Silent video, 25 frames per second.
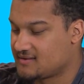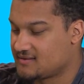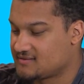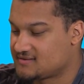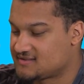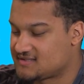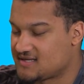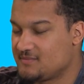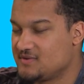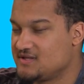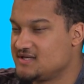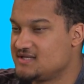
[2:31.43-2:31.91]

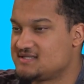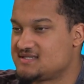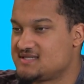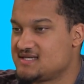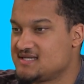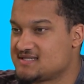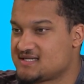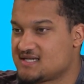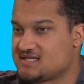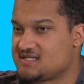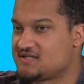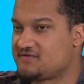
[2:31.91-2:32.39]
some of these
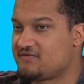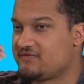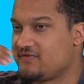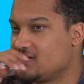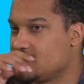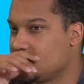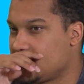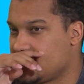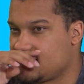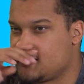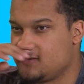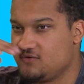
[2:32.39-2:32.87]
things I just
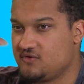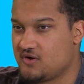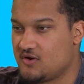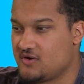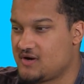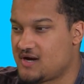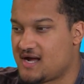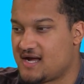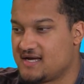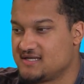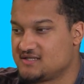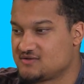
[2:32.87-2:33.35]
feel like you go
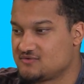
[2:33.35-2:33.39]
to high